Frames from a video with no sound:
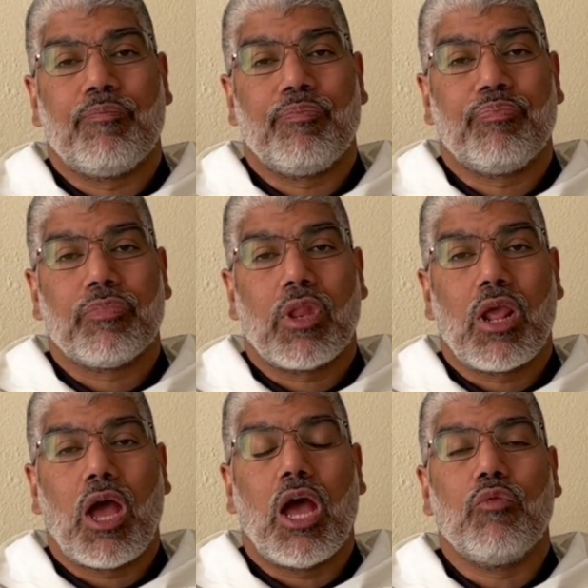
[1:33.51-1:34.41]

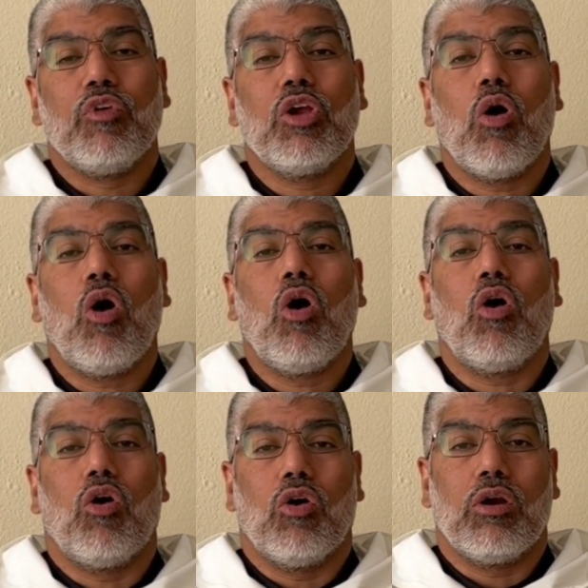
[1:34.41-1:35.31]
And we
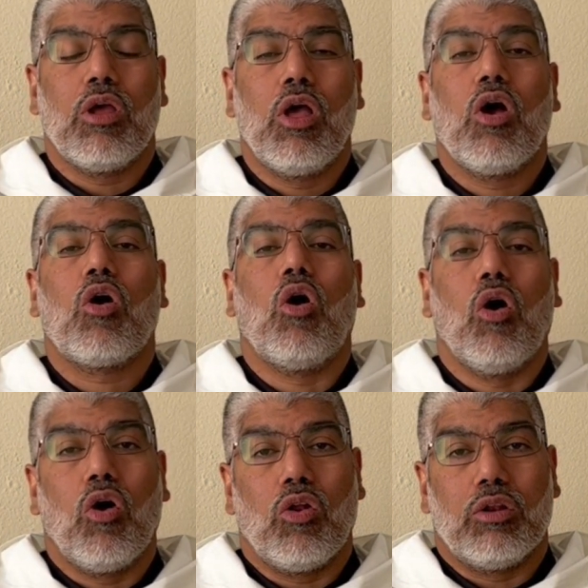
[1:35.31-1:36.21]
all
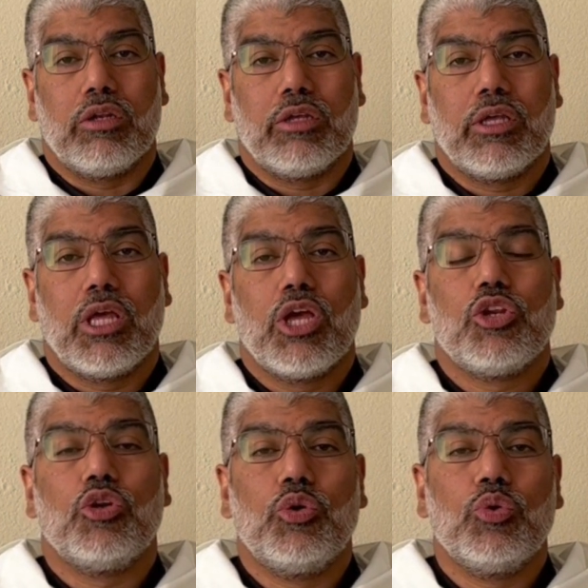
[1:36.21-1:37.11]
called
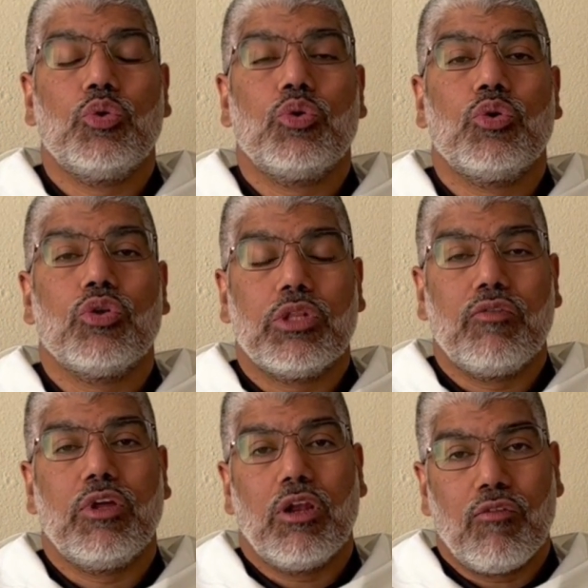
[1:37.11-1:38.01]
to do the
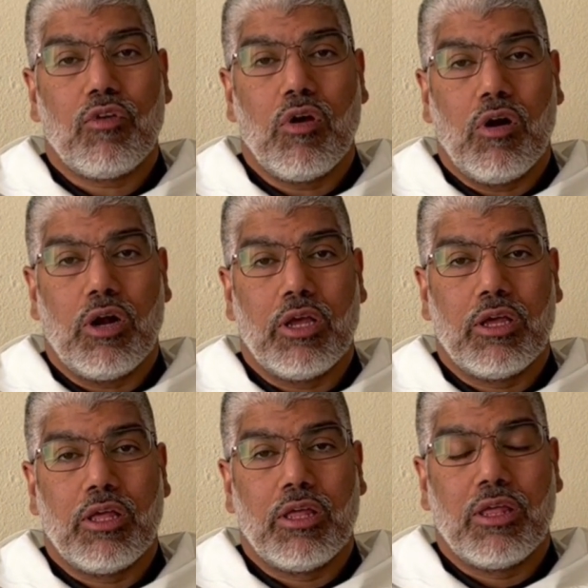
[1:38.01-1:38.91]
will of God.
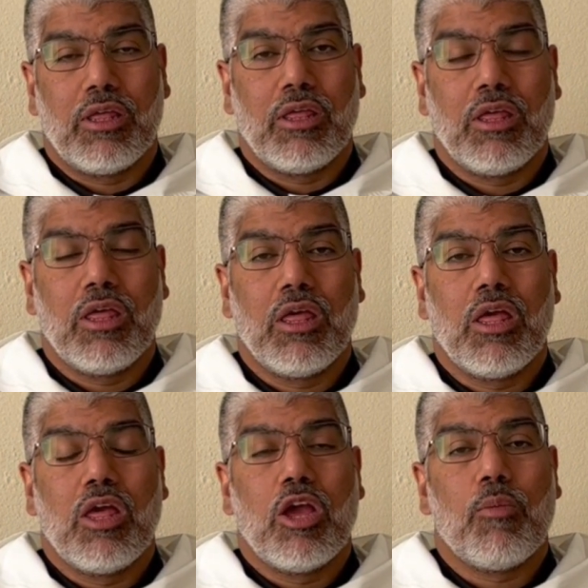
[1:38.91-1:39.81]

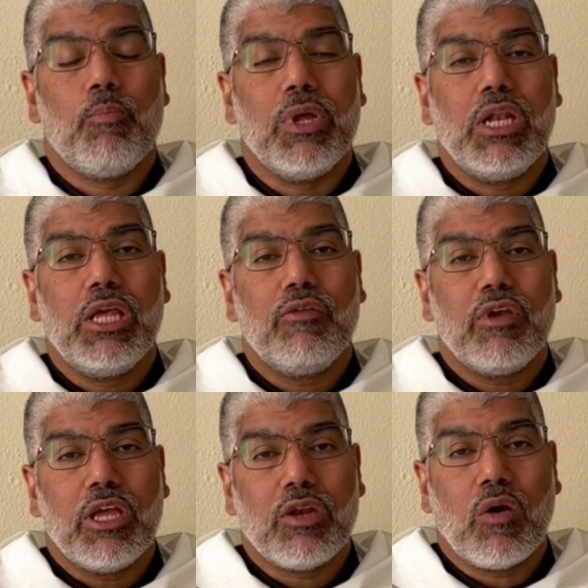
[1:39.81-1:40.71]
Believe
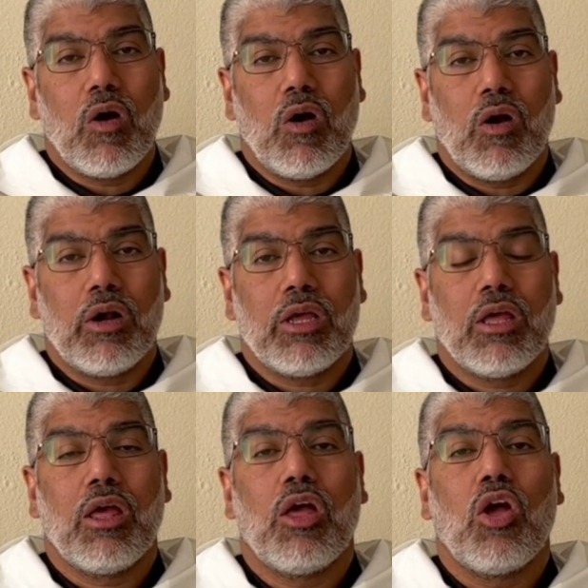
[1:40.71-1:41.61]
in God
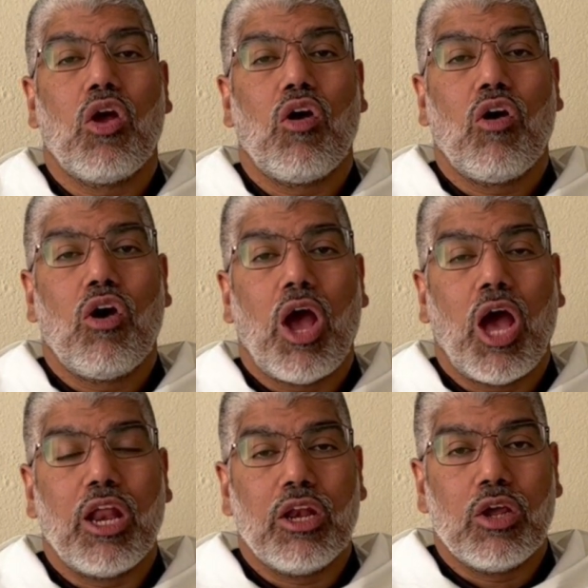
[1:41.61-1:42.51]

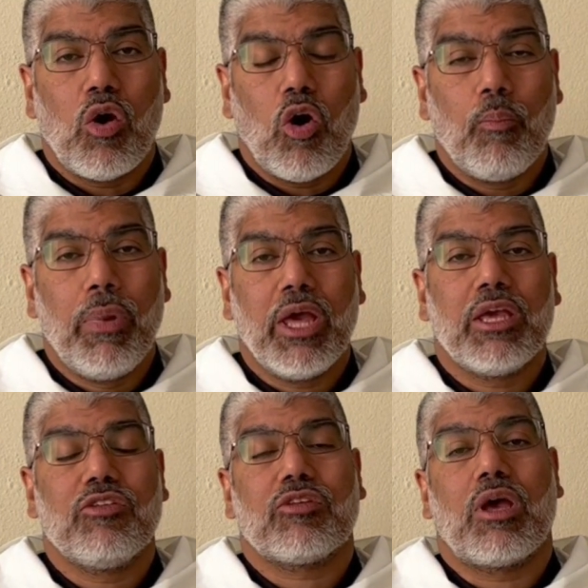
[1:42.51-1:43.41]
and obey
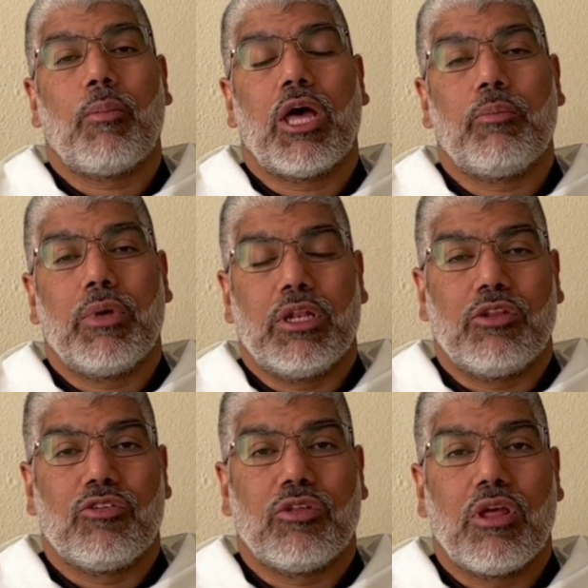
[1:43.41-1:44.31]
his
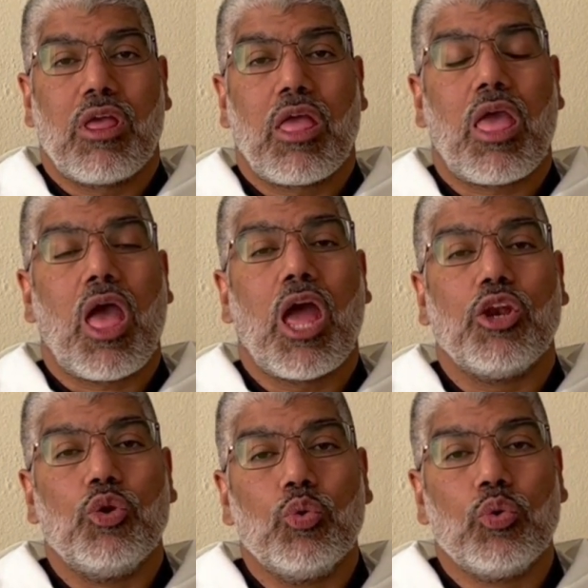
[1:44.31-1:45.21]
commandments
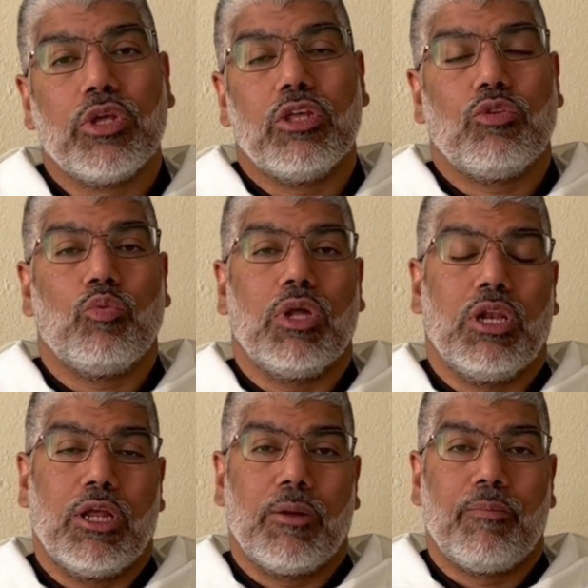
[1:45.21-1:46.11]
and do his will.